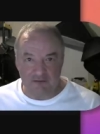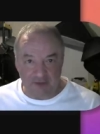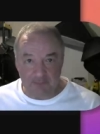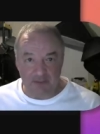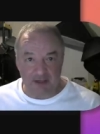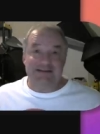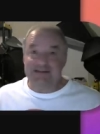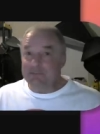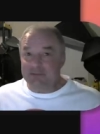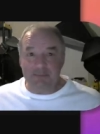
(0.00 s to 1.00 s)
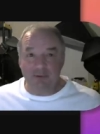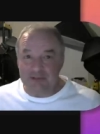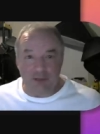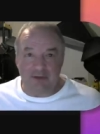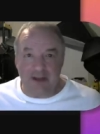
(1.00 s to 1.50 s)
family. Some people
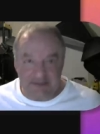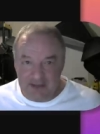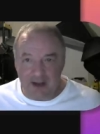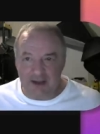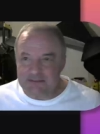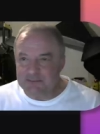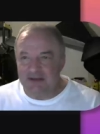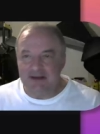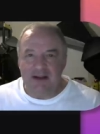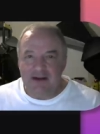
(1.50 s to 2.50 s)
don't like dogs, but